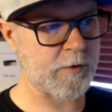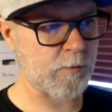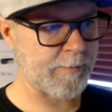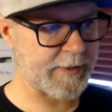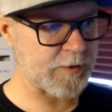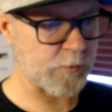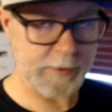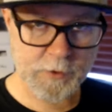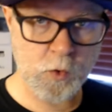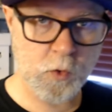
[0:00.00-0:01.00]
what makes it really
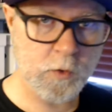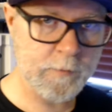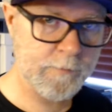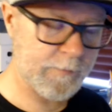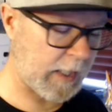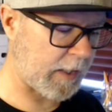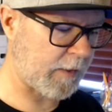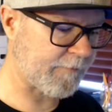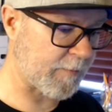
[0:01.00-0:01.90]
cool for me